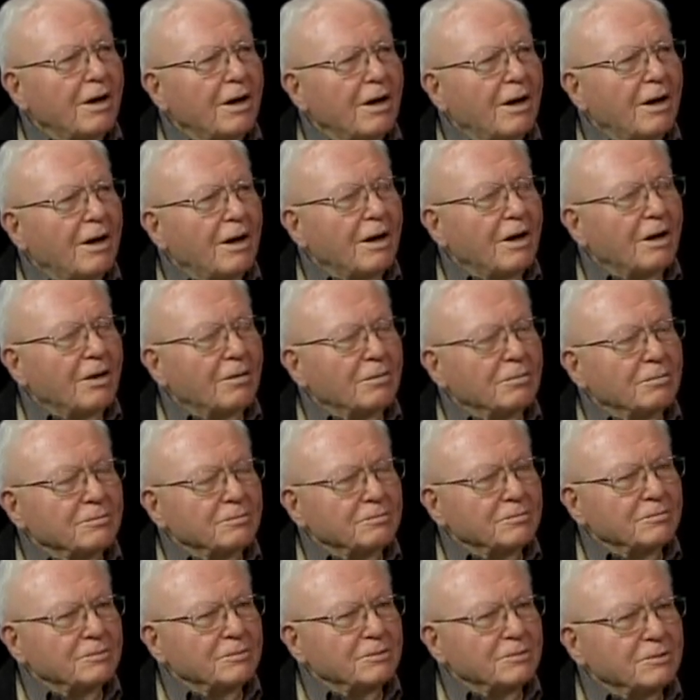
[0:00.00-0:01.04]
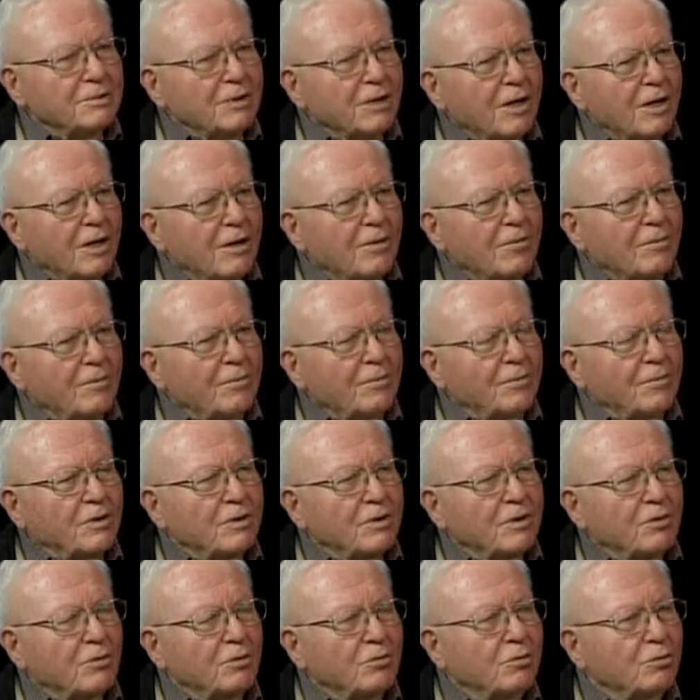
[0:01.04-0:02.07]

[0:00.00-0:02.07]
um, um,